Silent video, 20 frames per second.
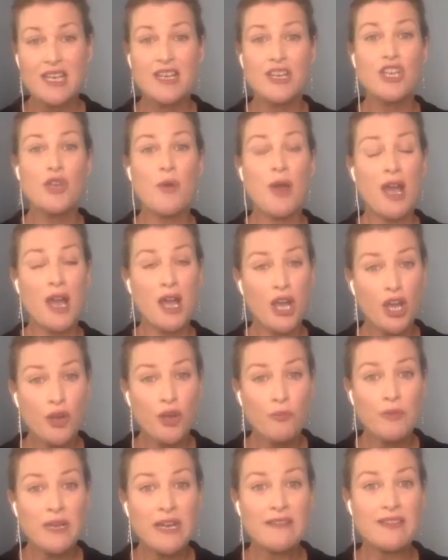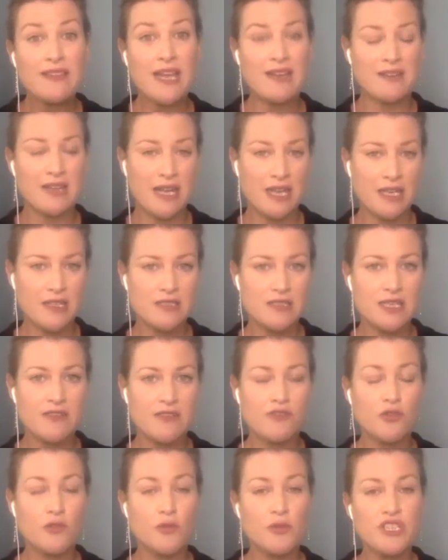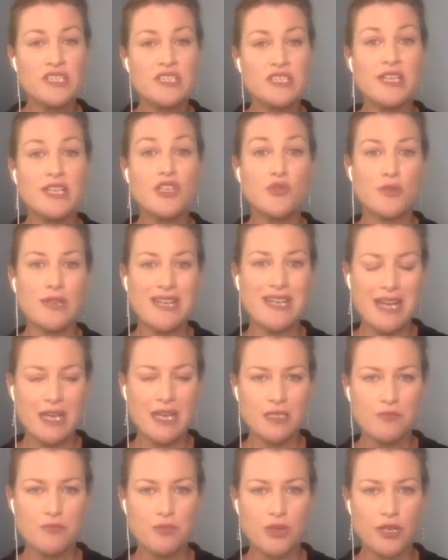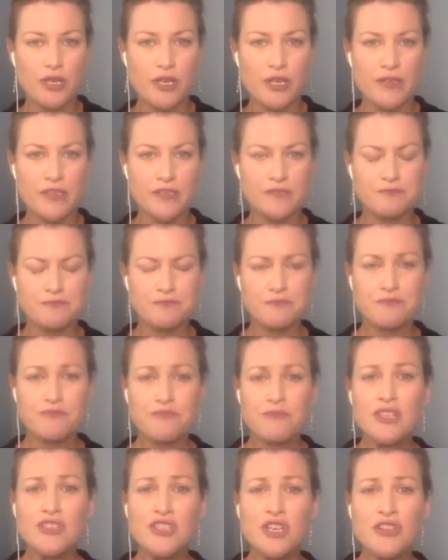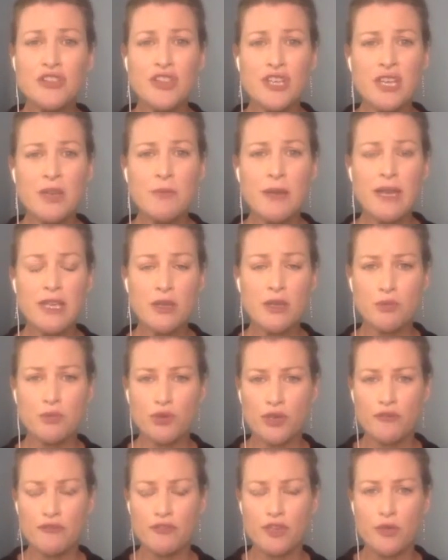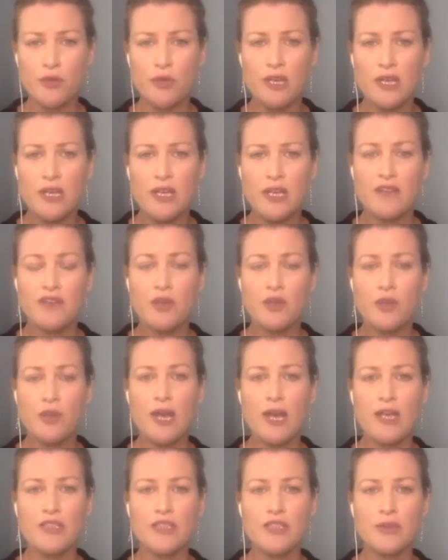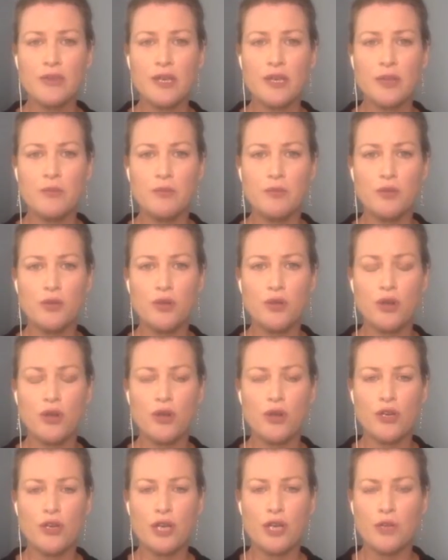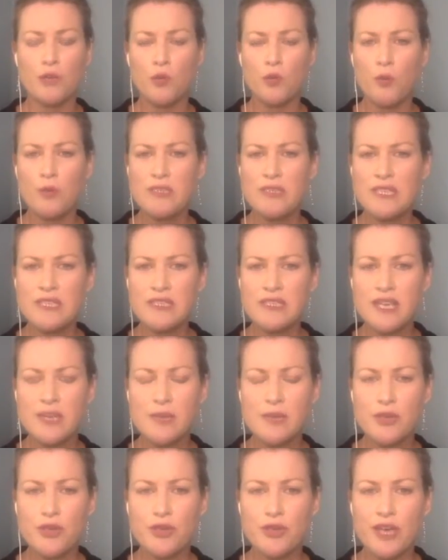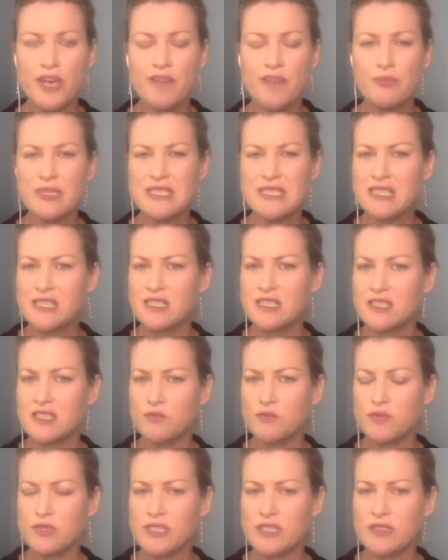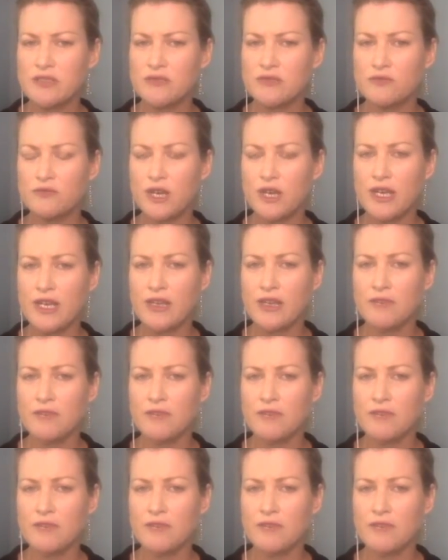you are opening that next level, which is then your next product so think about your book if you if you are doing a book on and what was the example you gave persistence was it right